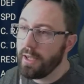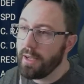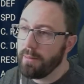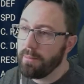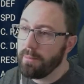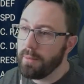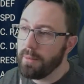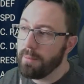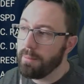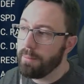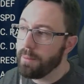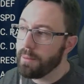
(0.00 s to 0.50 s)

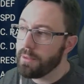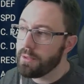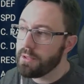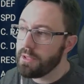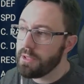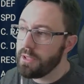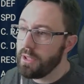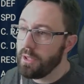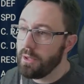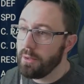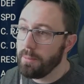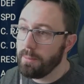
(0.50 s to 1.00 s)
But
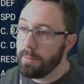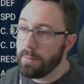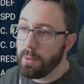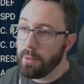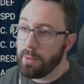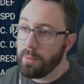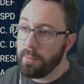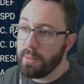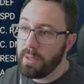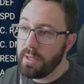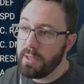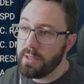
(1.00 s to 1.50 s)
by all
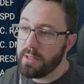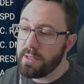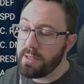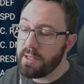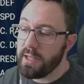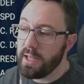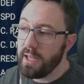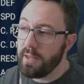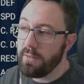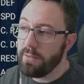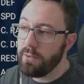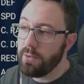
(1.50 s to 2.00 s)
means,
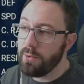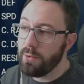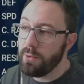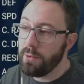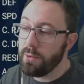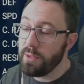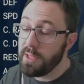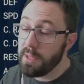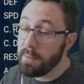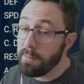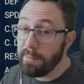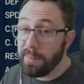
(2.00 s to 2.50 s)
if you
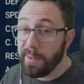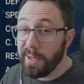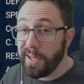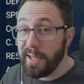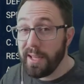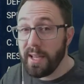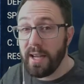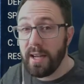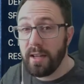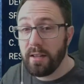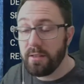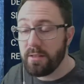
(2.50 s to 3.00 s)
didn't pick
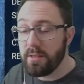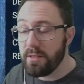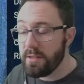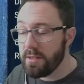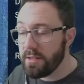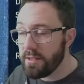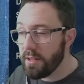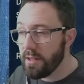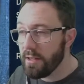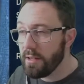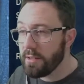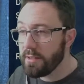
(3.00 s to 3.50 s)
Kael as a
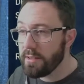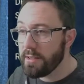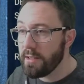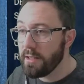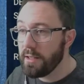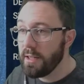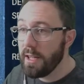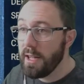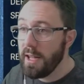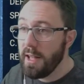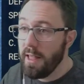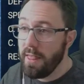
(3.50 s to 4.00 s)
starter,
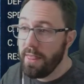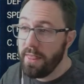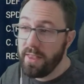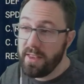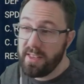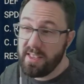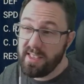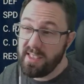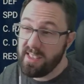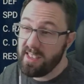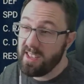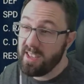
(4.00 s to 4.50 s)
this
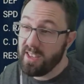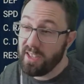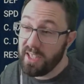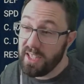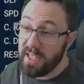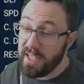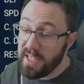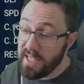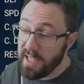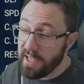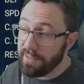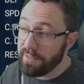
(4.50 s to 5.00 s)
is a guy you
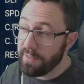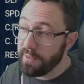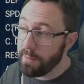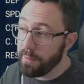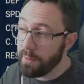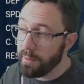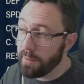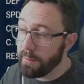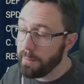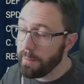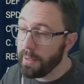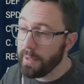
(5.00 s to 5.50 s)
definitely
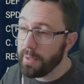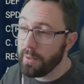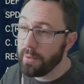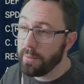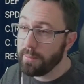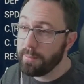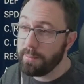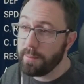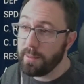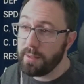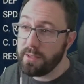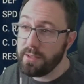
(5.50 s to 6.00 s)
want to pick up
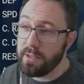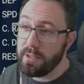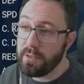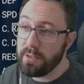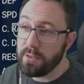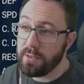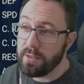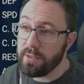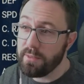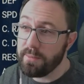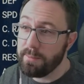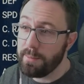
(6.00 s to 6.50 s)
because he does
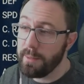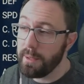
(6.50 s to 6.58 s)
have big